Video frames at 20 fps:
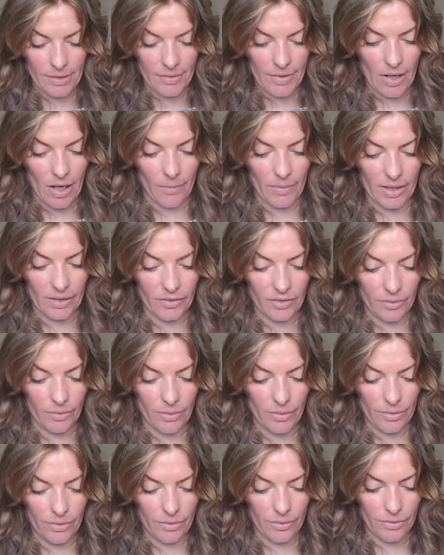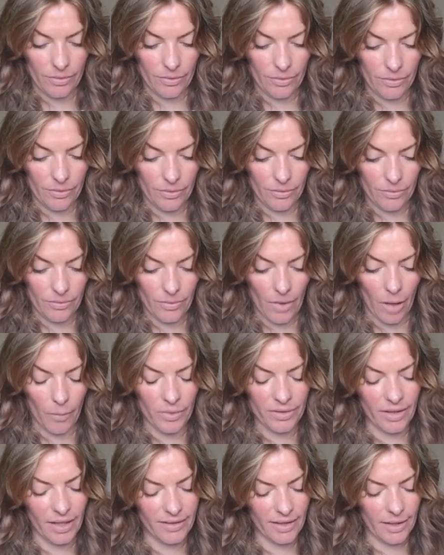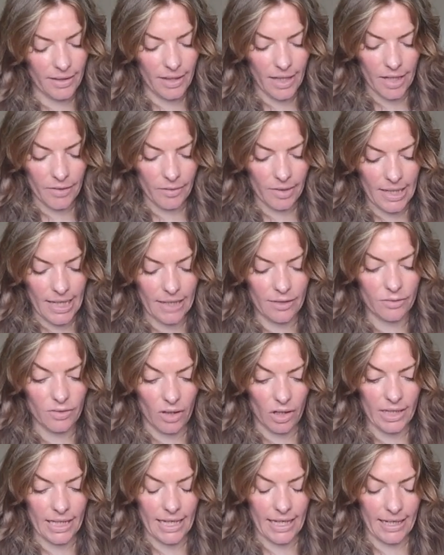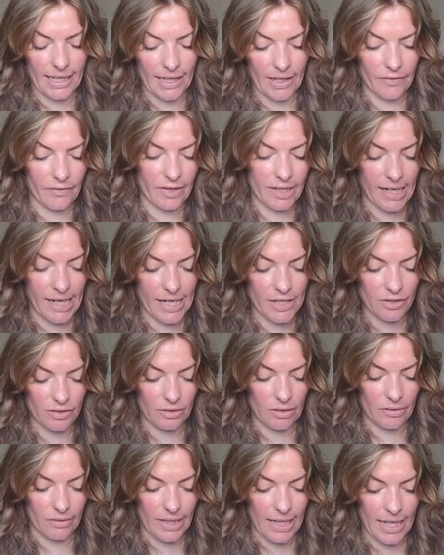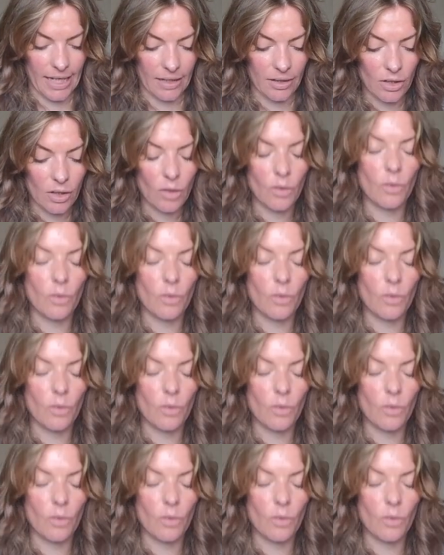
coming to I don't know an end. I'll get clarification on that.